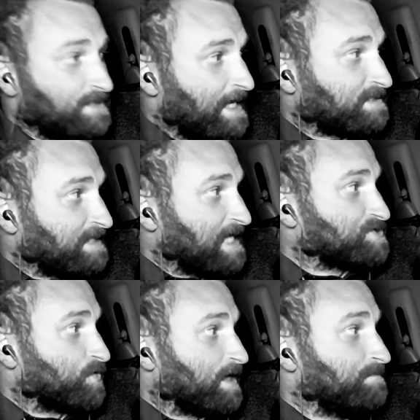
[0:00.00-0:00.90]
like
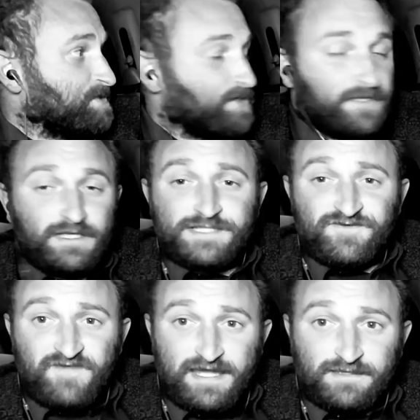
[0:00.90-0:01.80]
that's what I'm doing as
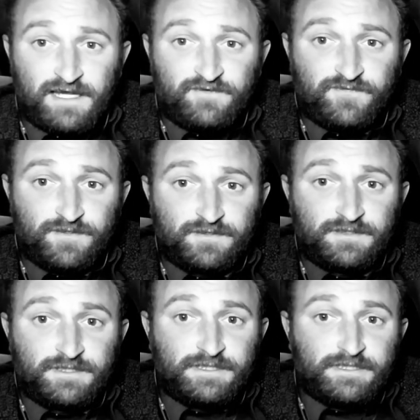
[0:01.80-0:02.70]
a van lifer.
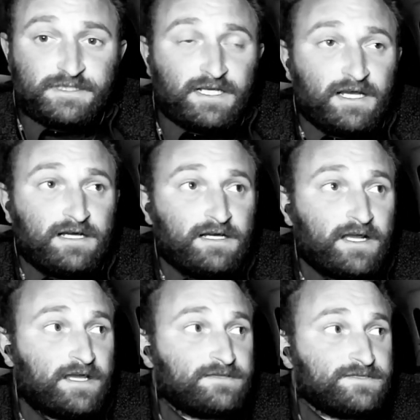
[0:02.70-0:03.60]

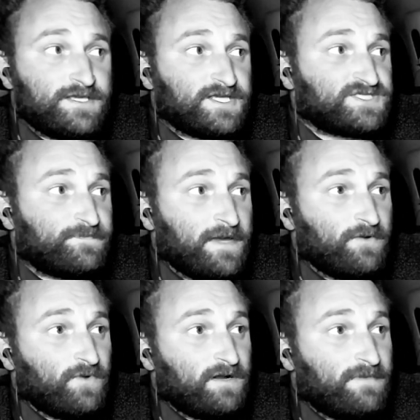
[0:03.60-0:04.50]
Uh, and the exp
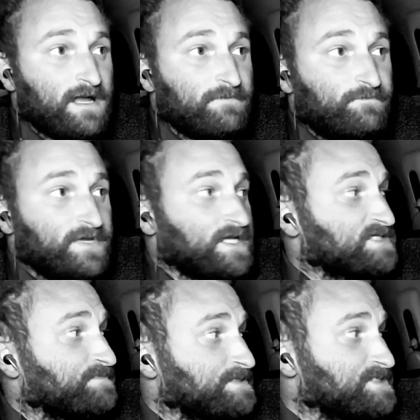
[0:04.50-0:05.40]
one of my big
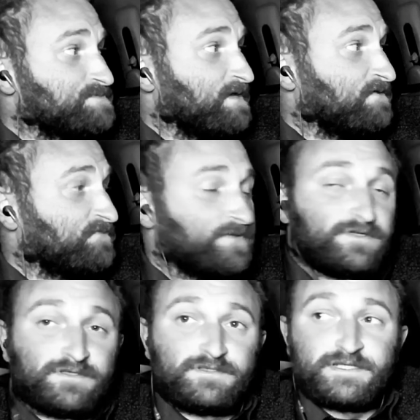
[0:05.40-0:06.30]
expenses being
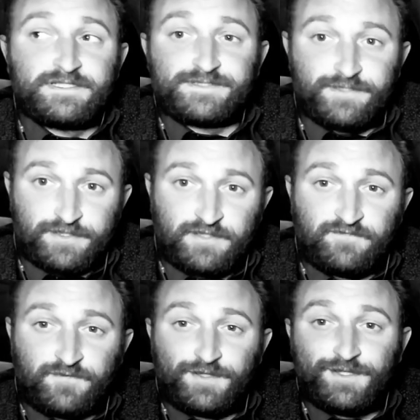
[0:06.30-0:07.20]
fuel is looking
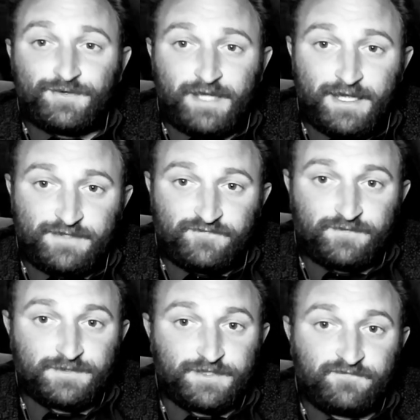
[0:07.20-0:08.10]
for a locate, for,
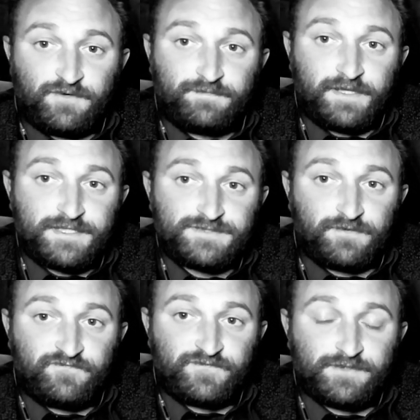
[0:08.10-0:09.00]
looking for a place
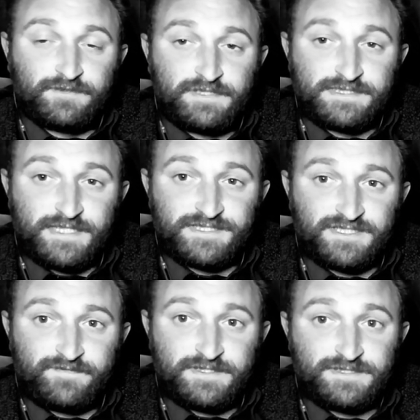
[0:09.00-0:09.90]
where fuel is less
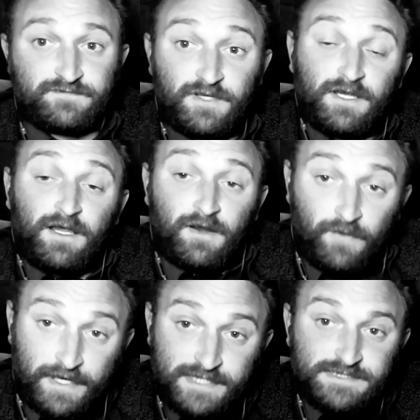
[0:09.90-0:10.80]
expensive,
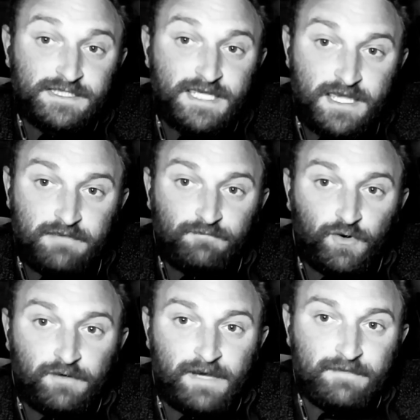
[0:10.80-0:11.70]
where I get to keep
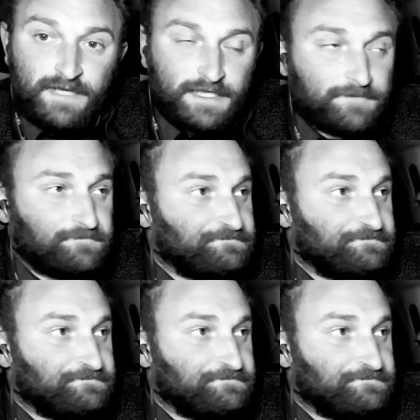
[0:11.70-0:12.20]
more of my money.